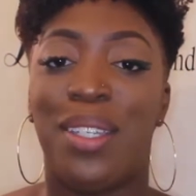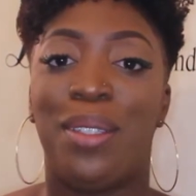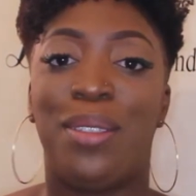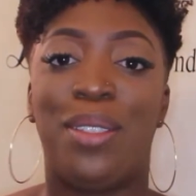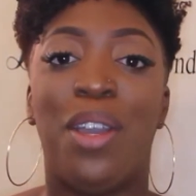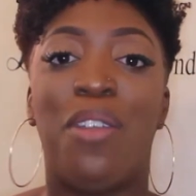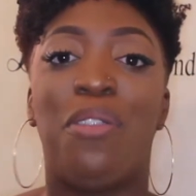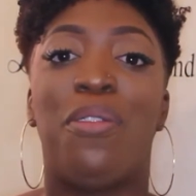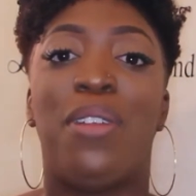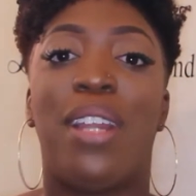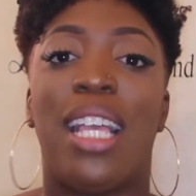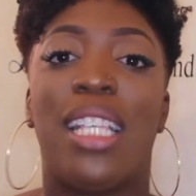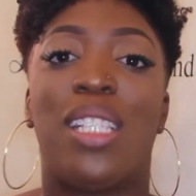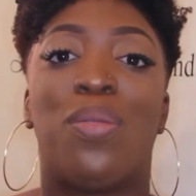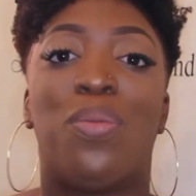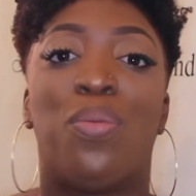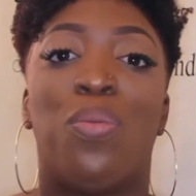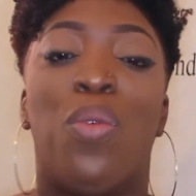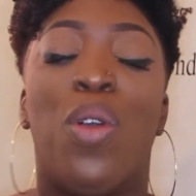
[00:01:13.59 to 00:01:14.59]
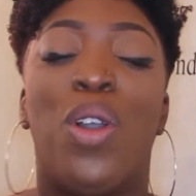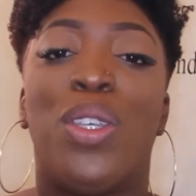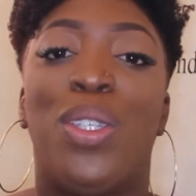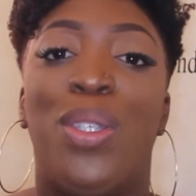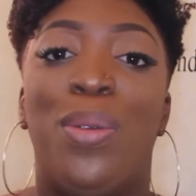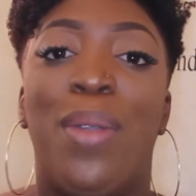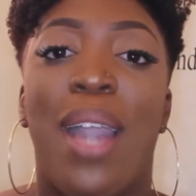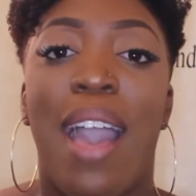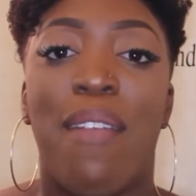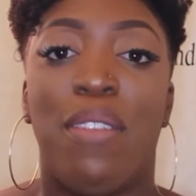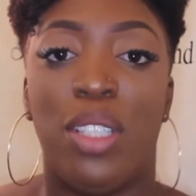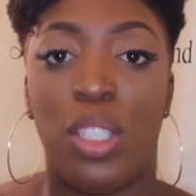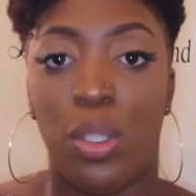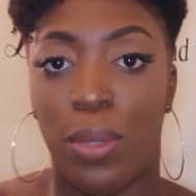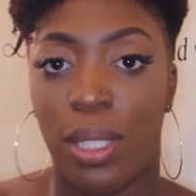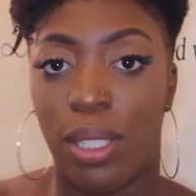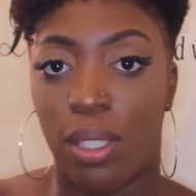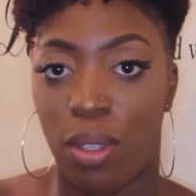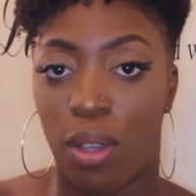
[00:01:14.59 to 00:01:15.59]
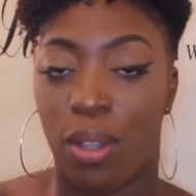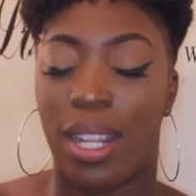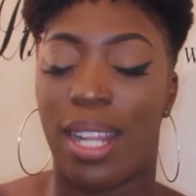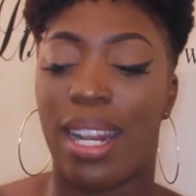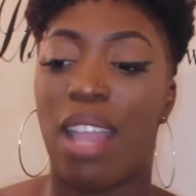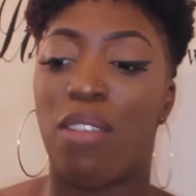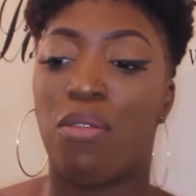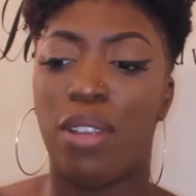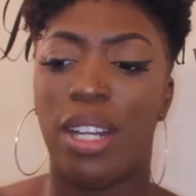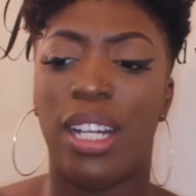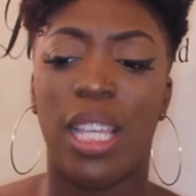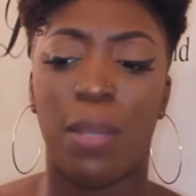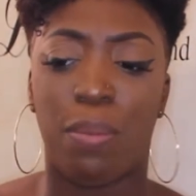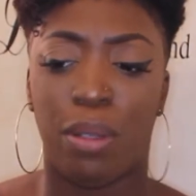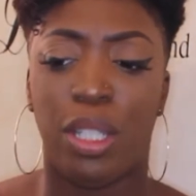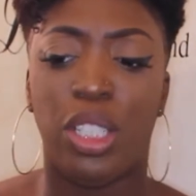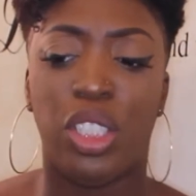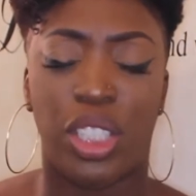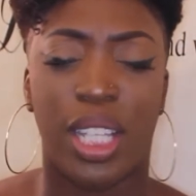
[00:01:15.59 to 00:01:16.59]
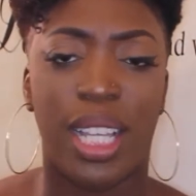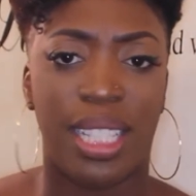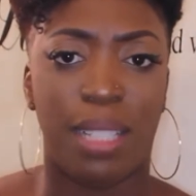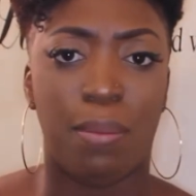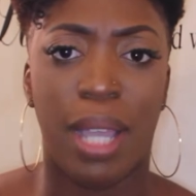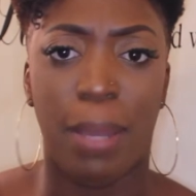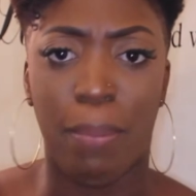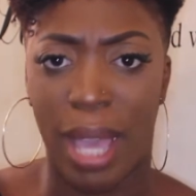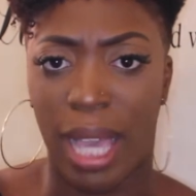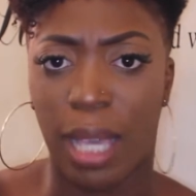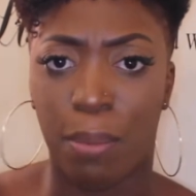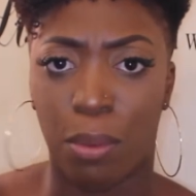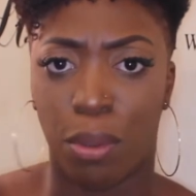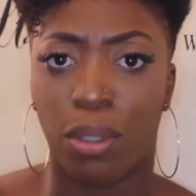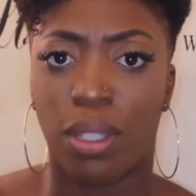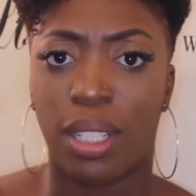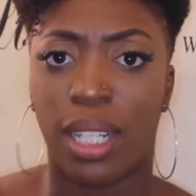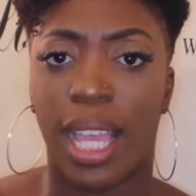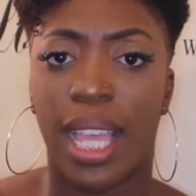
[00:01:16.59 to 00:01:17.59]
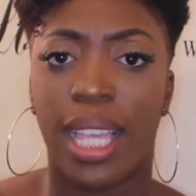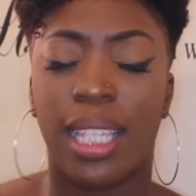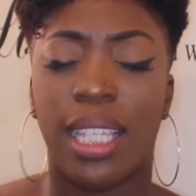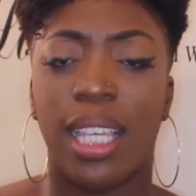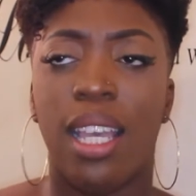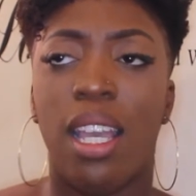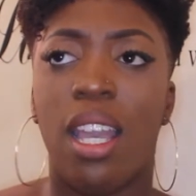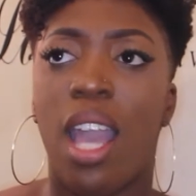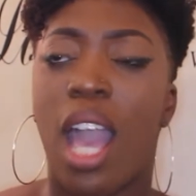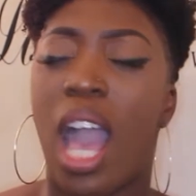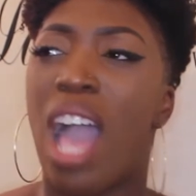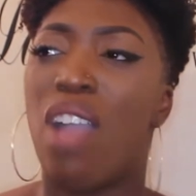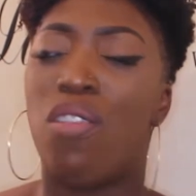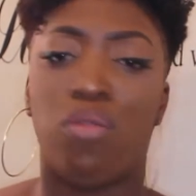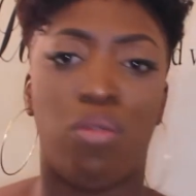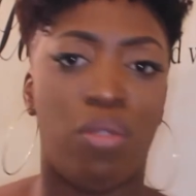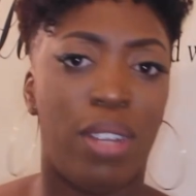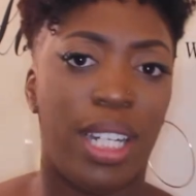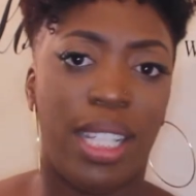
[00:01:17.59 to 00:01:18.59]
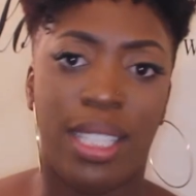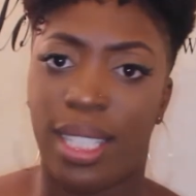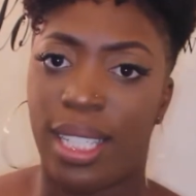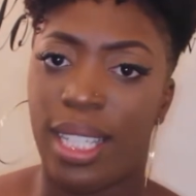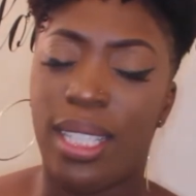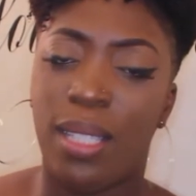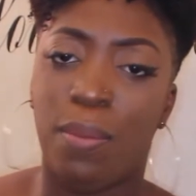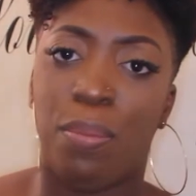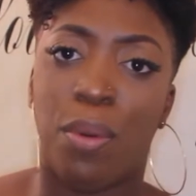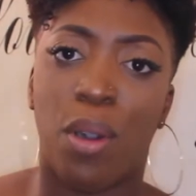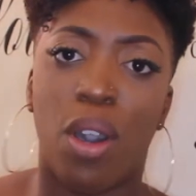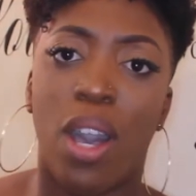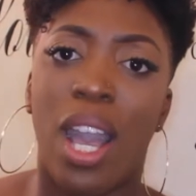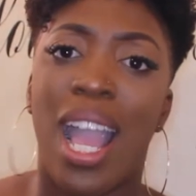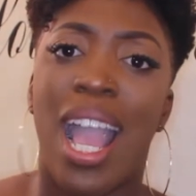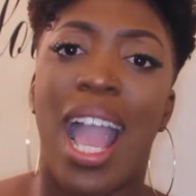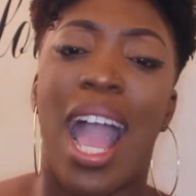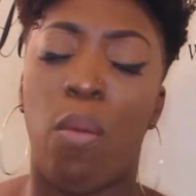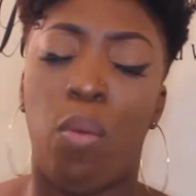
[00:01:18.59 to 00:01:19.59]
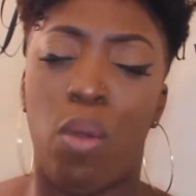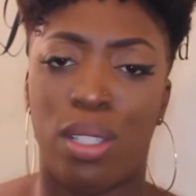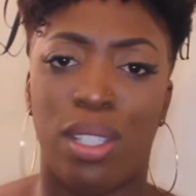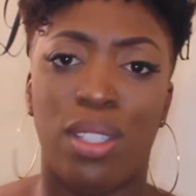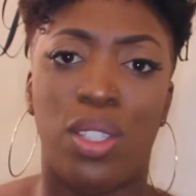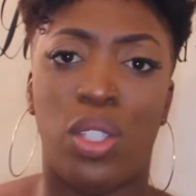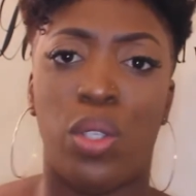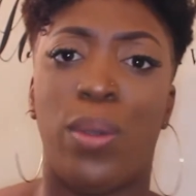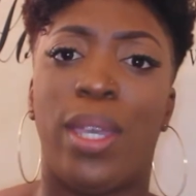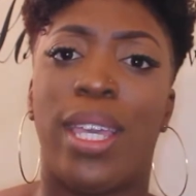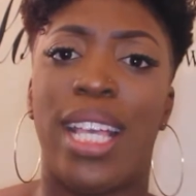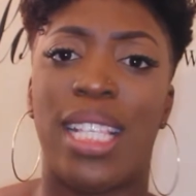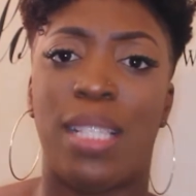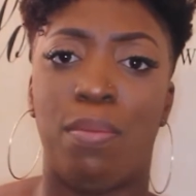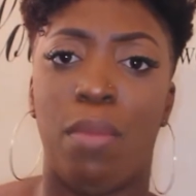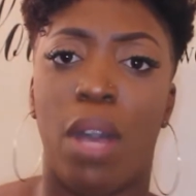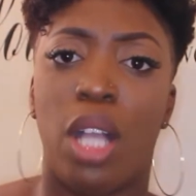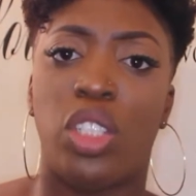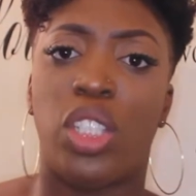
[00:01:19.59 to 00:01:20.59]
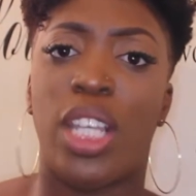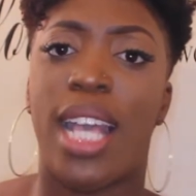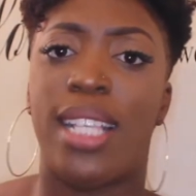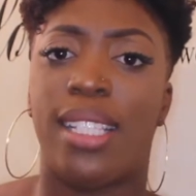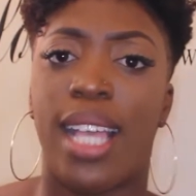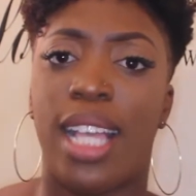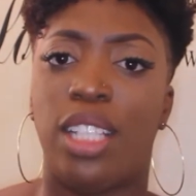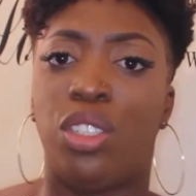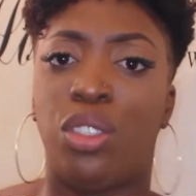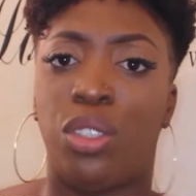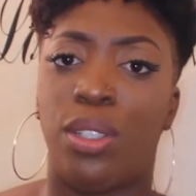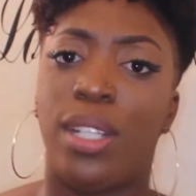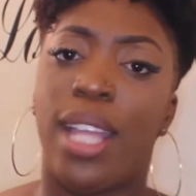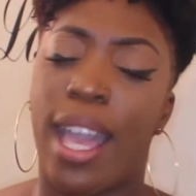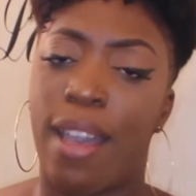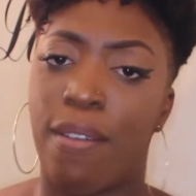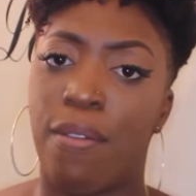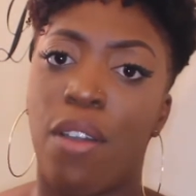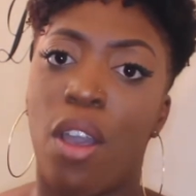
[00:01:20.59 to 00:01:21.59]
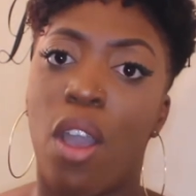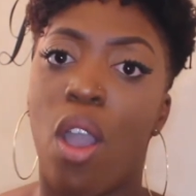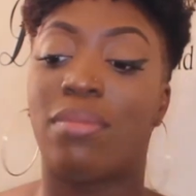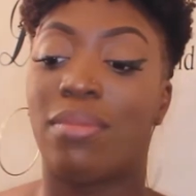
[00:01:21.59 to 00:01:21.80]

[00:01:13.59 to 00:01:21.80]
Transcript: You don't realise what you have until it's gone, and I really appreciated my MacBook, like I really did, but I wasn't doing as much as I should have.